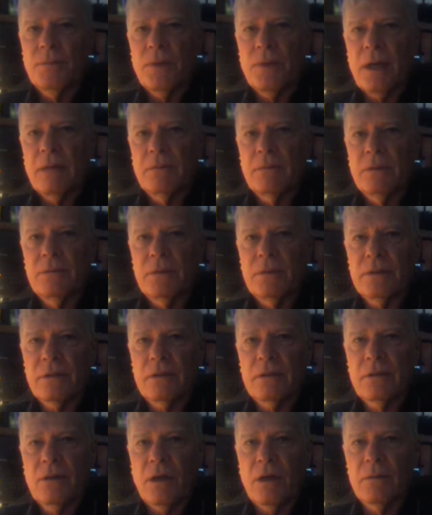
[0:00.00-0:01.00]
problem with
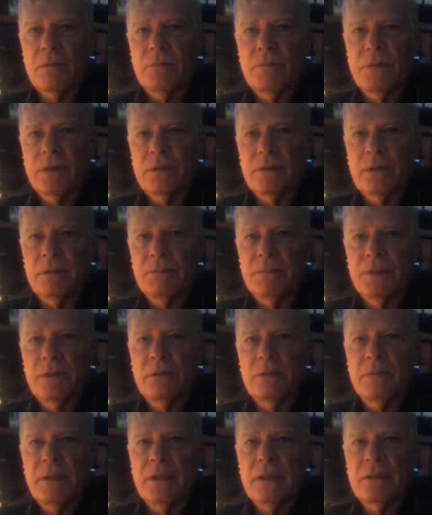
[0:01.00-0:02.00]
carbon buildup
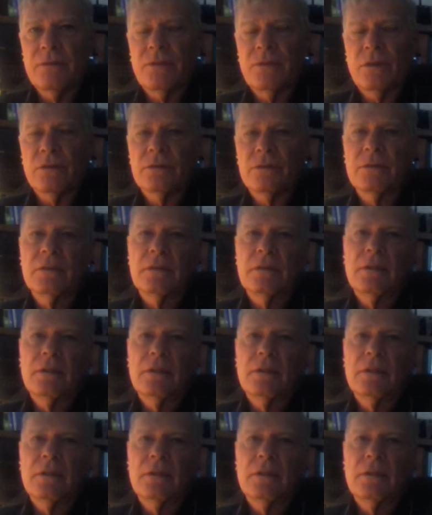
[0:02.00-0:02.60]
in the manifold,